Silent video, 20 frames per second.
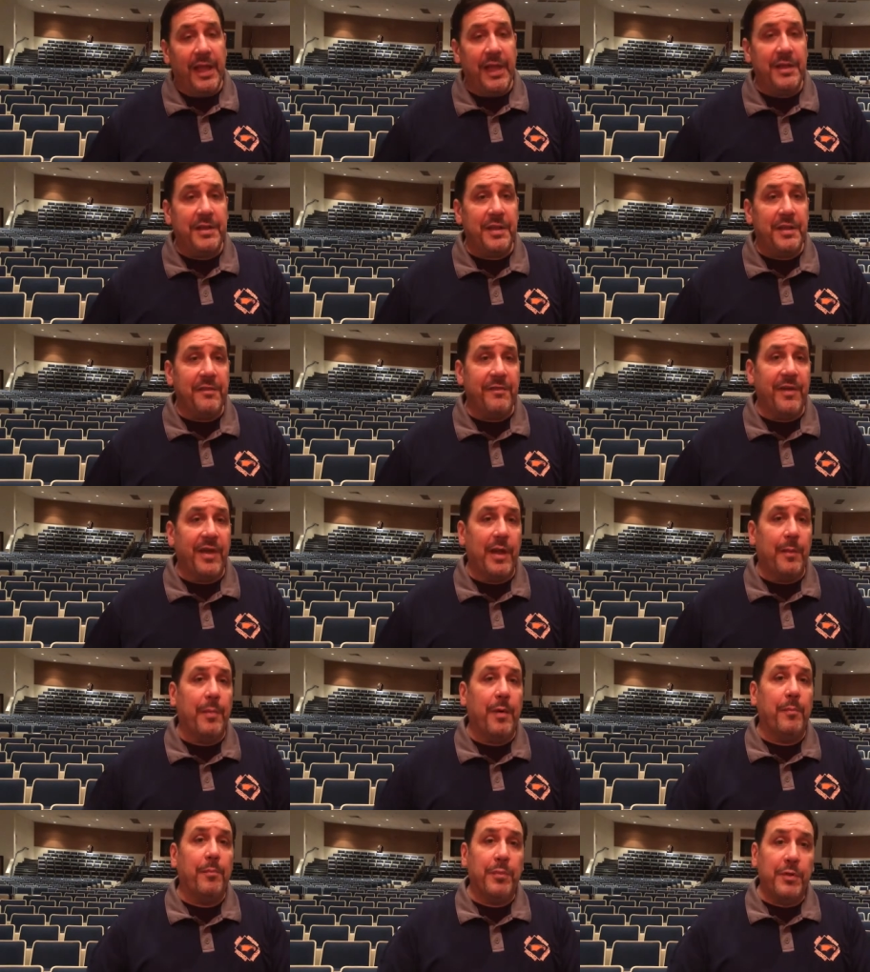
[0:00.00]
and to
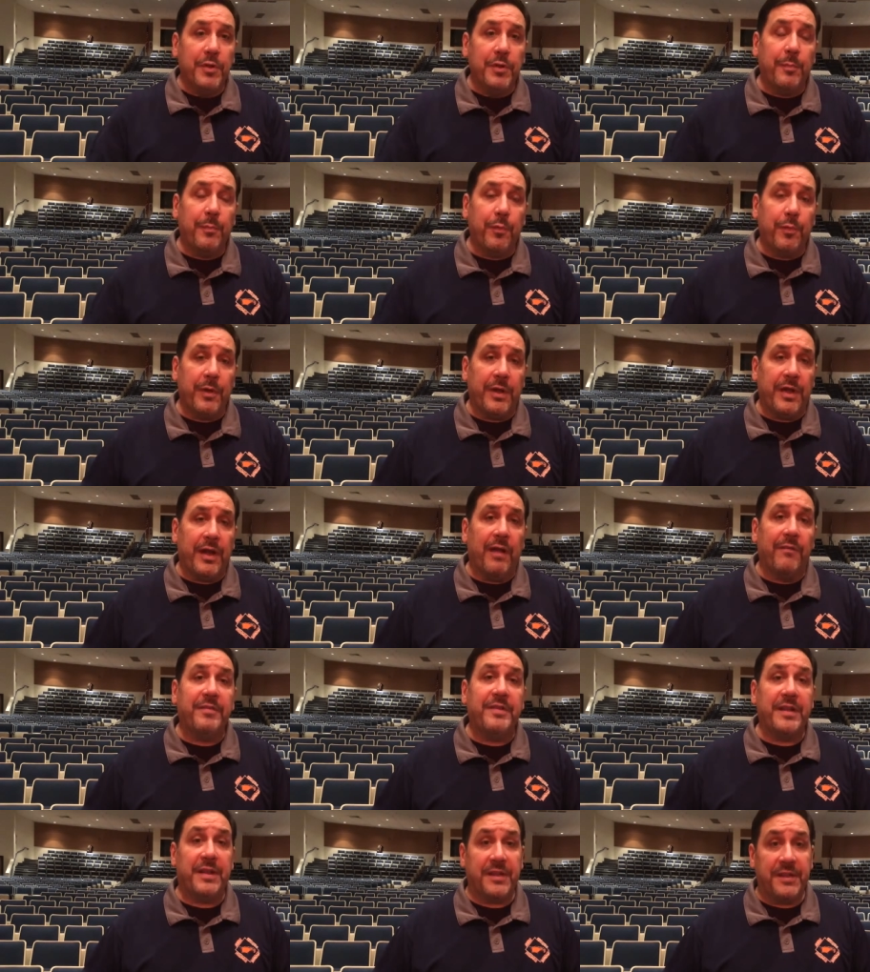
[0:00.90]
develop a blueprint
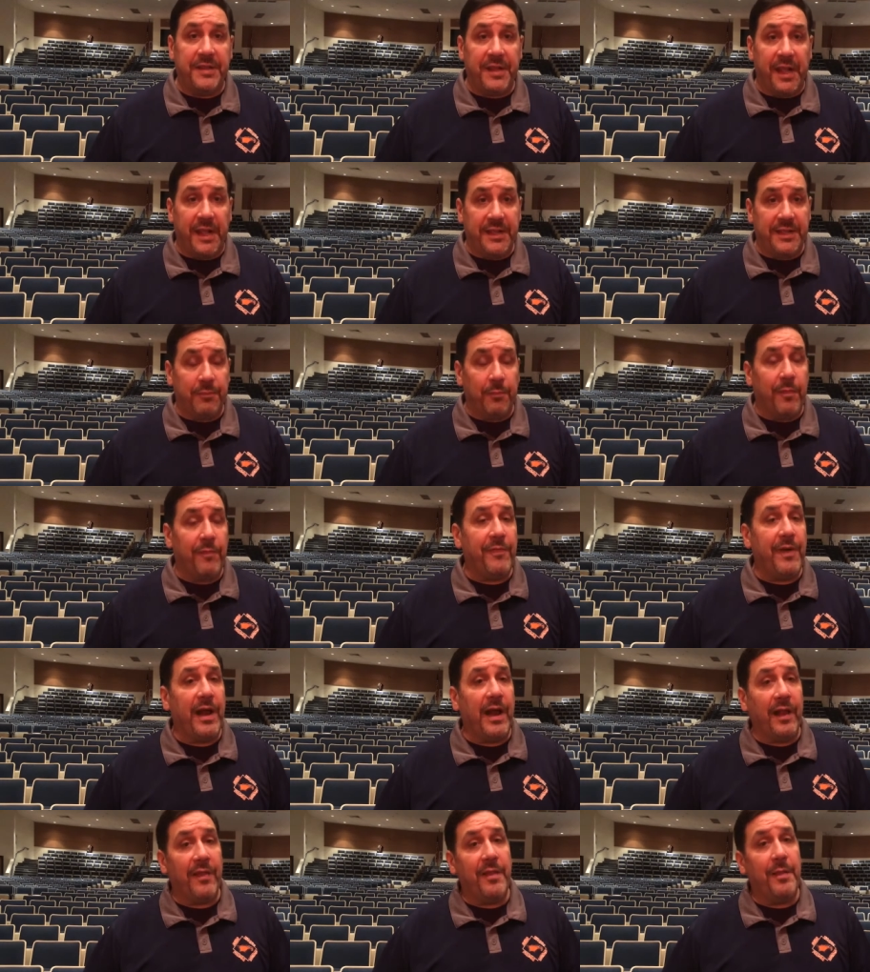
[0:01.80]
of success that will
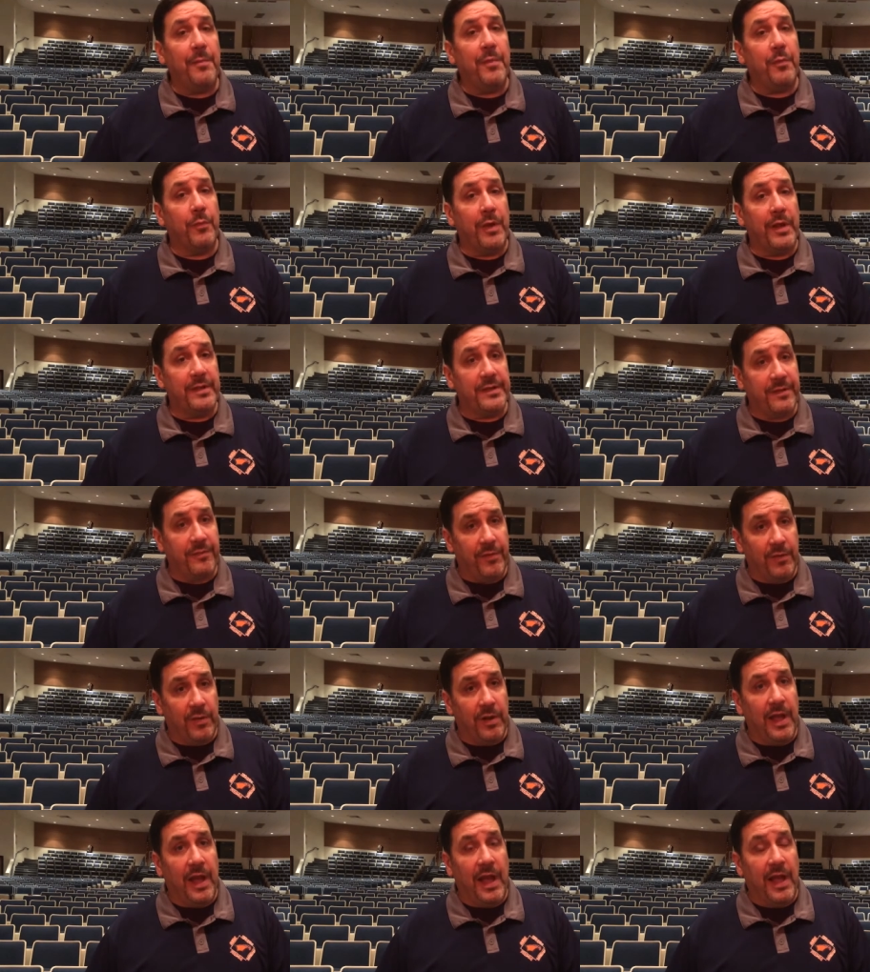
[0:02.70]
follow them the rest of
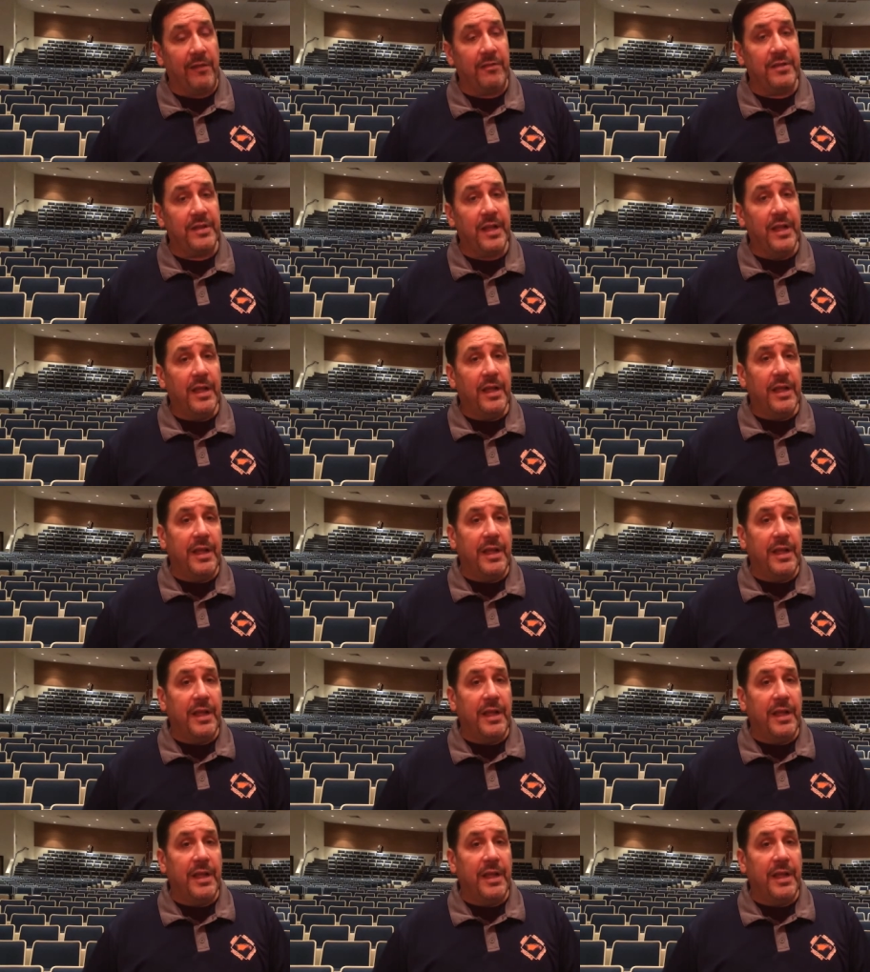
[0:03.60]
their lives.